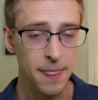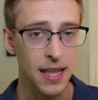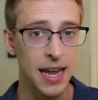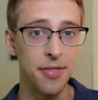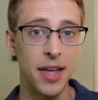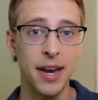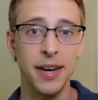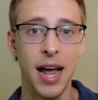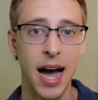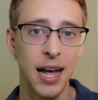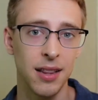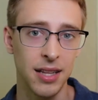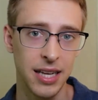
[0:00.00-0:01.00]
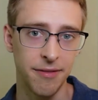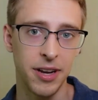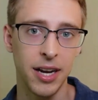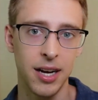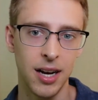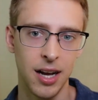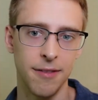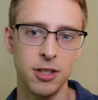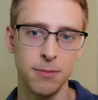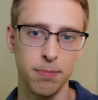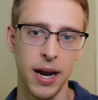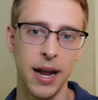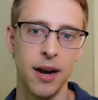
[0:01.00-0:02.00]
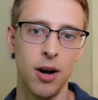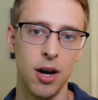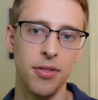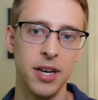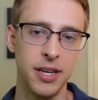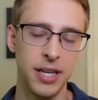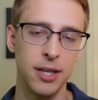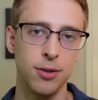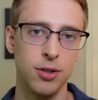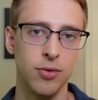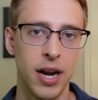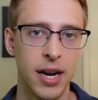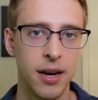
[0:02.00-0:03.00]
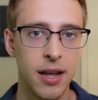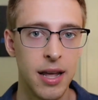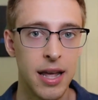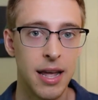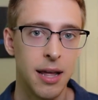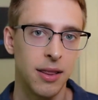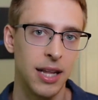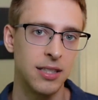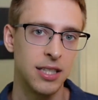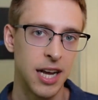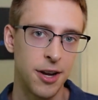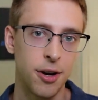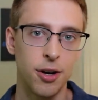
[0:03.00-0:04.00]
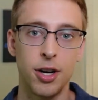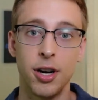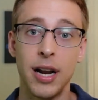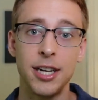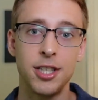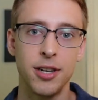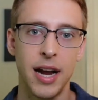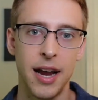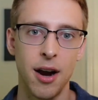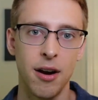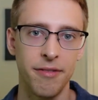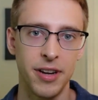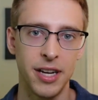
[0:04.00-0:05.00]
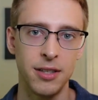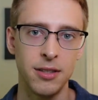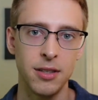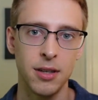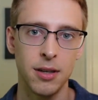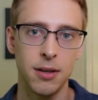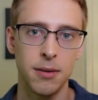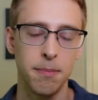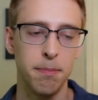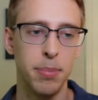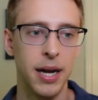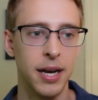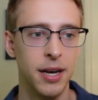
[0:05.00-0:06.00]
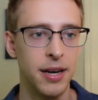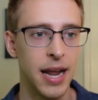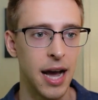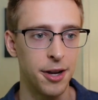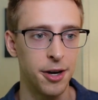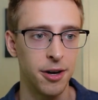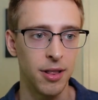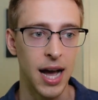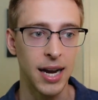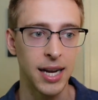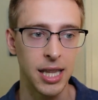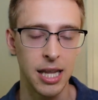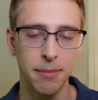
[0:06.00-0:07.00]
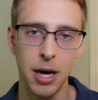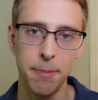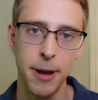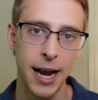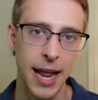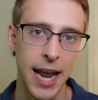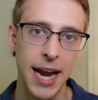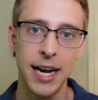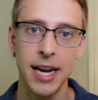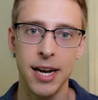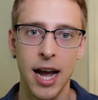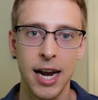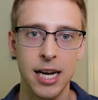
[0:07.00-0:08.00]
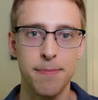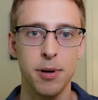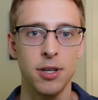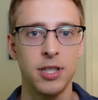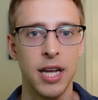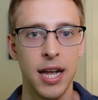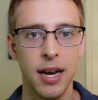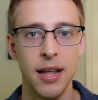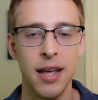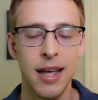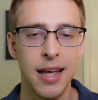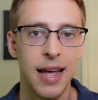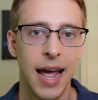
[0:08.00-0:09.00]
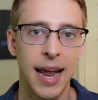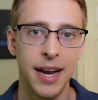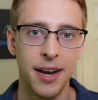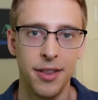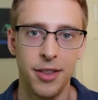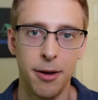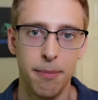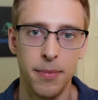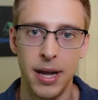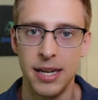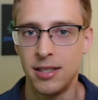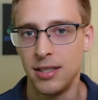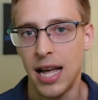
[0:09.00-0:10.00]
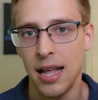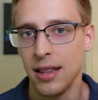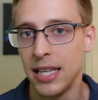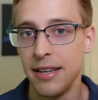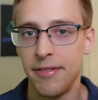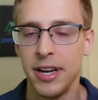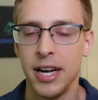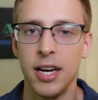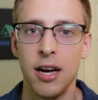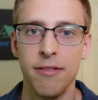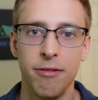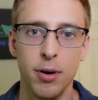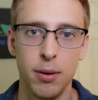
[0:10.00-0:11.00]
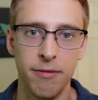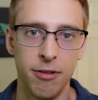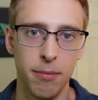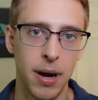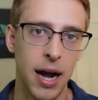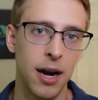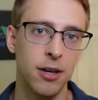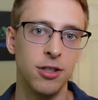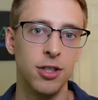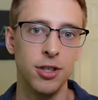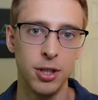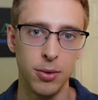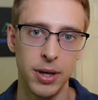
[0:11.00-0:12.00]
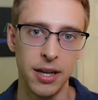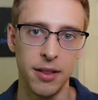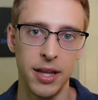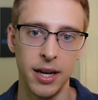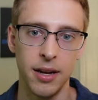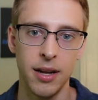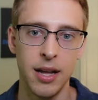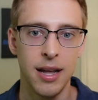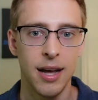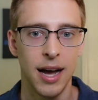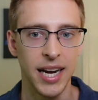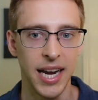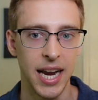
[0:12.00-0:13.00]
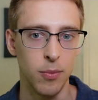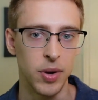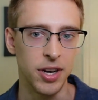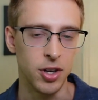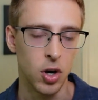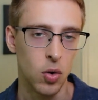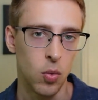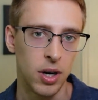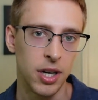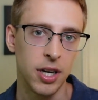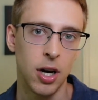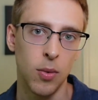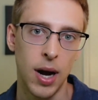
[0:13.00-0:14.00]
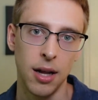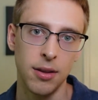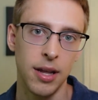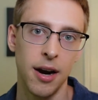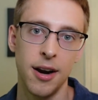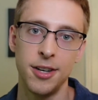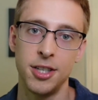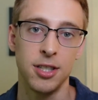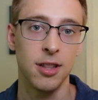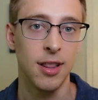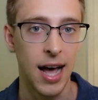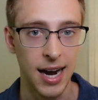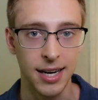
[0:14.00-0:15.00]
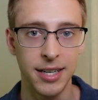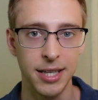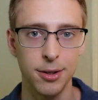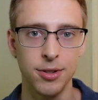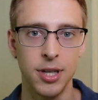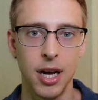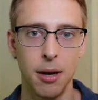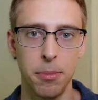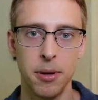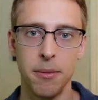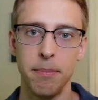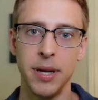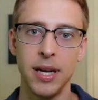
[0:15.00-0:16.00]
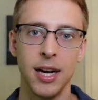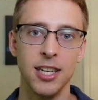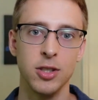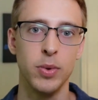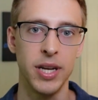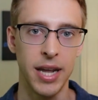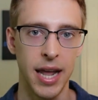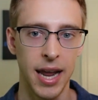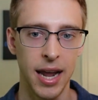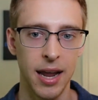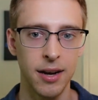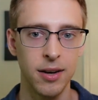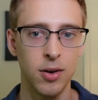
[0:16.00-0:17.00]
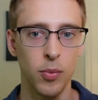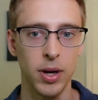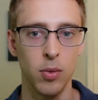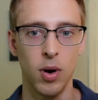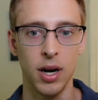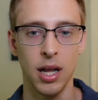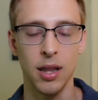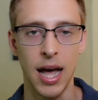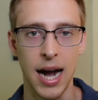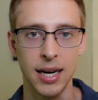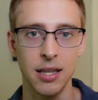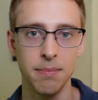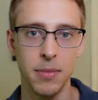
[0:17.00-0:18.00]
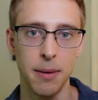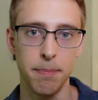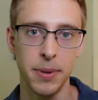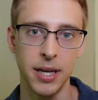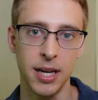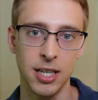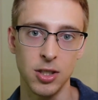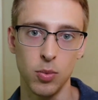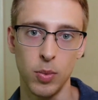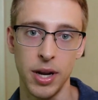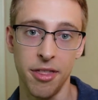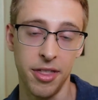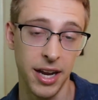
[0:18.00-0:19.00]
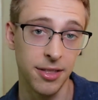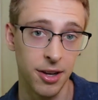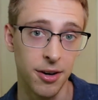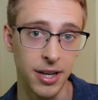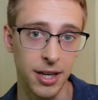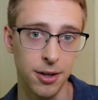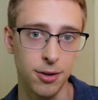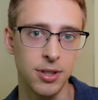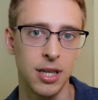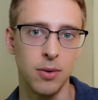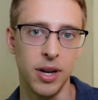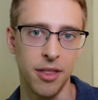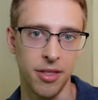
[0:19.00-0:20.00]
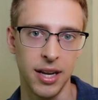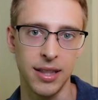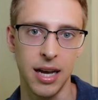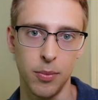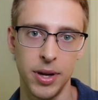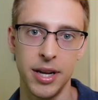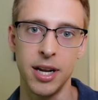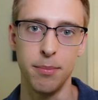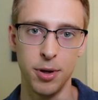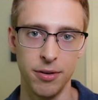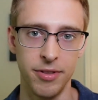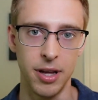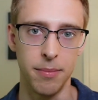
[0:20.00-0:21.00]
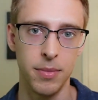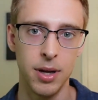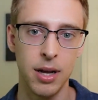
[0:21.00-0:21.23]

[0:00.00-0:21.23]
And then not leaving enough spread on the deals, right? Let's say you're good at your ARVs, but now you're locking them up at 80, 90%, and it's not leaving enough room for buyers to do anything. Again, we don't want to go out there and just lock deals up because we can. We want to lock them up because we think they're deals and we think that we can move them.